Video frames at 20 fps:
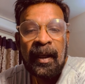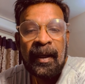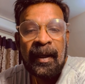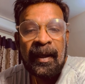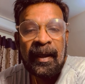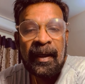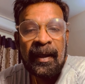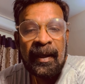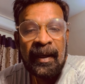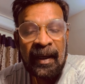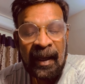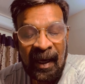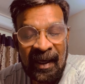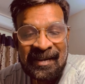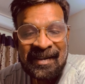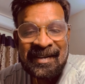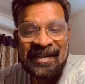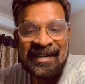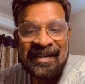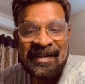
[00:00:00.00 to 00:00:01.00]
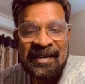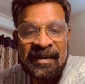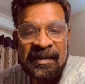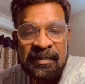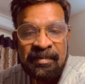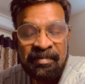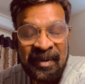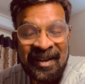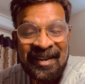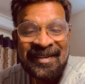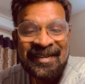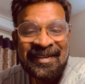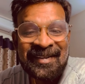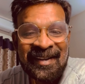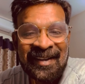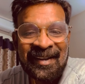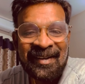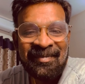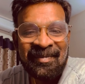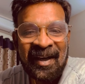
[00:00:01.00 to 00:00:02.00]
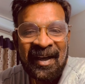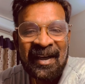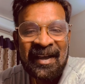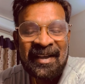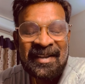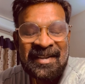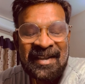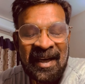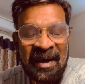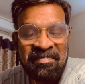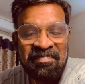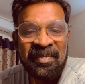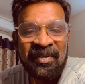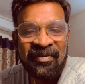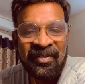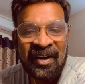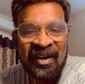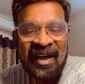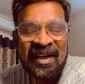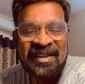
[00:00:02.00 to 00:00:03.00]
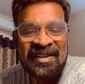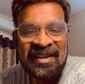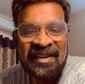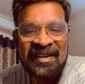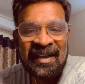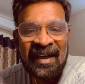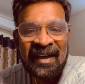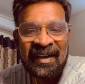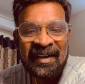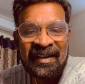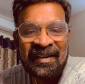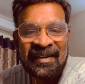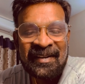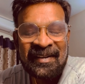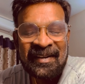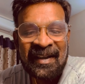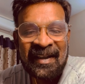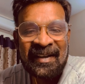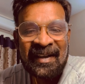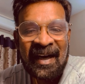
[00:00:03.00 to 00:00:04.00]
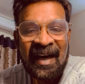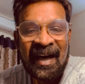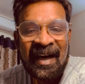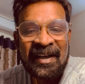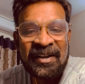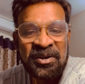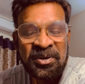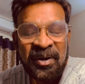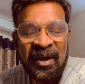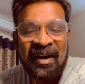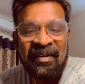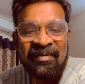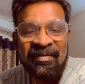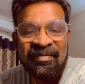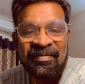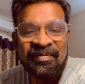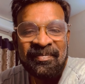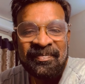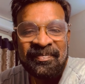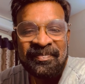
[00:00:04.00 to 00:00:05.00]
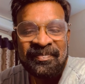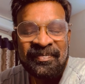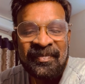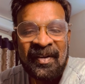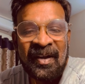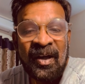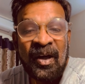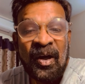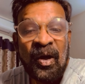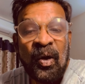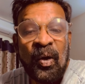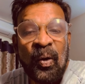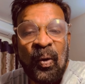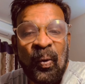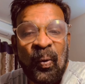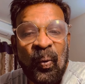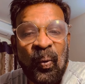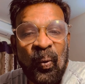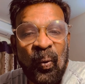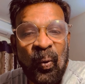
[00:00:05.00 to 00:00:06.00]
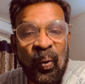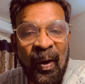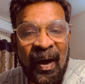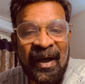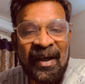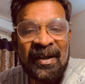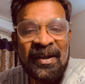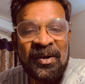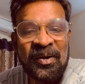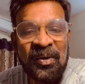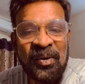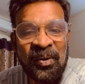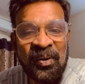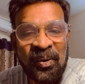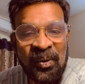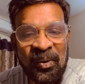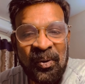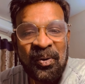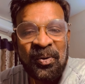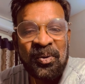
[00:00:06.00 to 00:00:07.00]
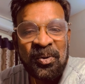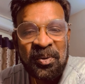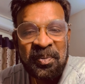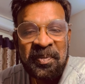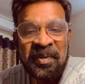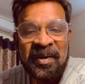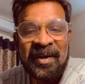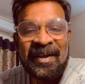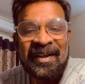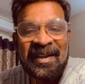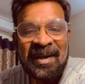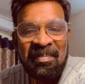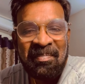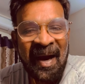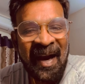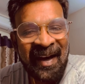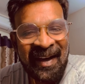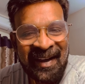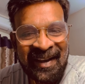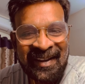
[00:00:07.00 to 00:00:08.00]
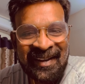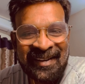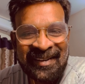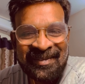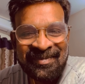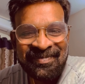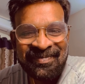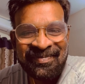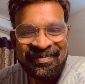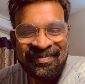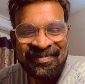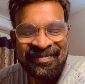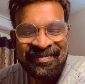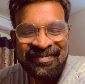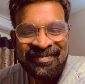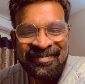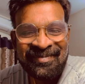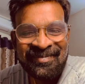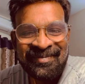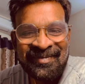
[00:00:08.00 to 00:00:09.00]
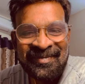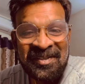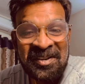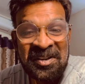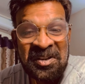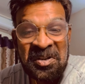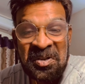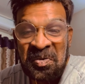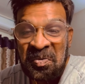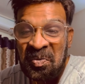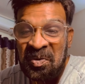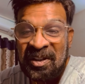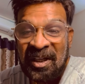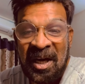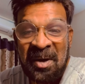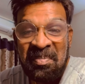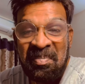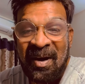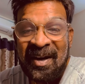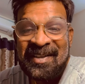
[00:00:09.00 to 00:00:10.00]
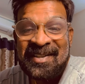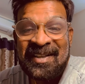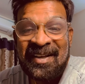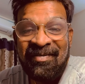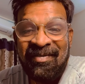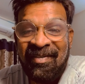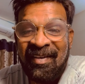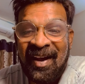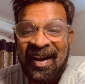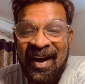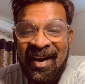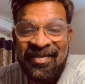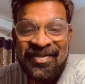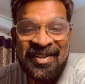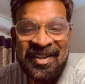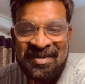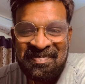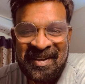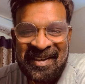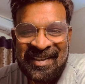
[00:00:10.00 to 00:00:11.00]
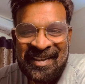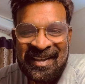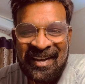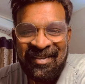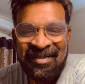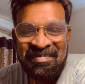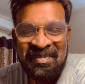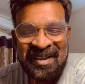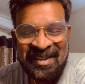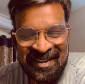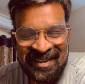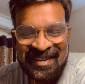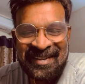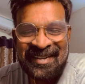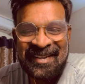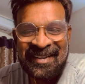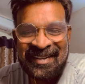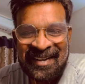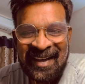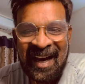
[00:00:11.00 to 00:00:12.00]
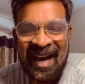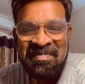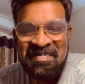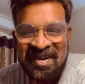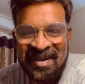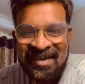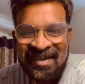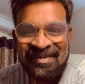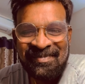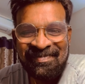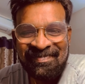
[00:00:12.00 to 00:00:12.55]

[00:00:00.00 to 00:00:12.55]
Last birthday, I kept my financial target that I should have 1 crore rupee in the bank. Which I myself laughed at myself, but it did happen.